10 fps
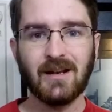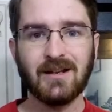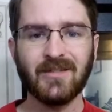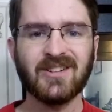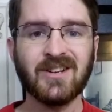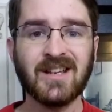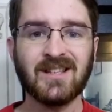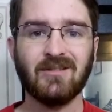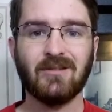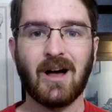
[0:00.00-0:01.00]
Now, there is
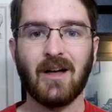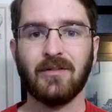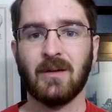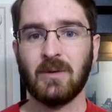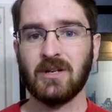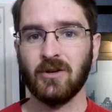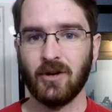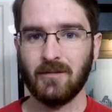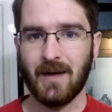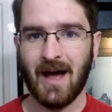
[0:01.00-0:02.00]
a lot that we could
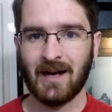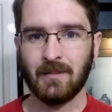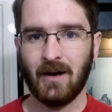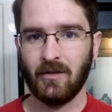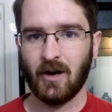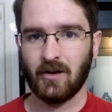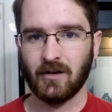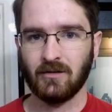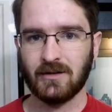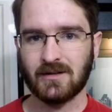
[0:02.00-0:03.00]
unpack about the
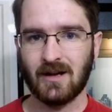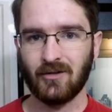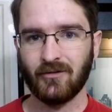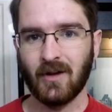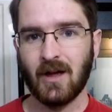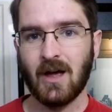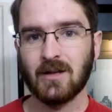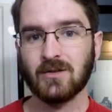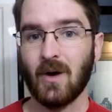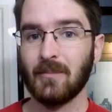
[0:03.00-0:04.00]
article itself,
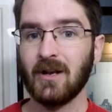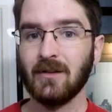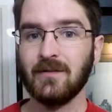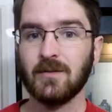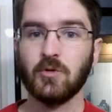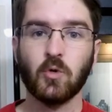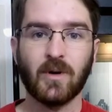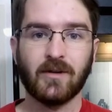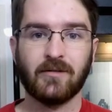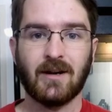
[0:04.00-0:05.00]
so I'm going to leave some
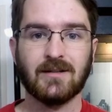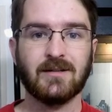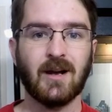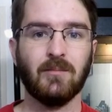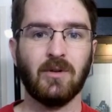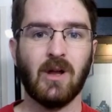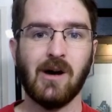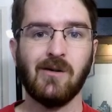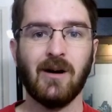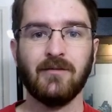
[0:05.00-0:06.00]
Twitter threads down
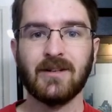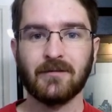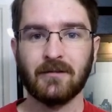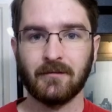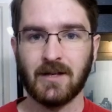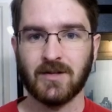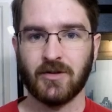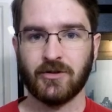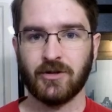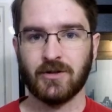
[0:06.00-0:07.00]
below of different
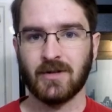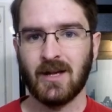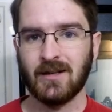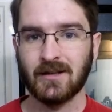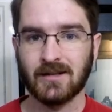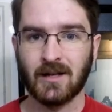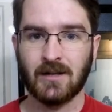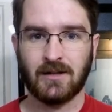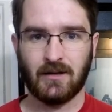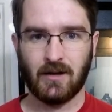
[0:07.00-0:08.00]
researchers
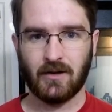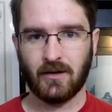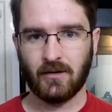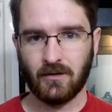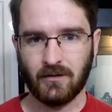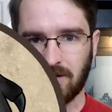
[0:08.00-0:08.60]
discussing the article.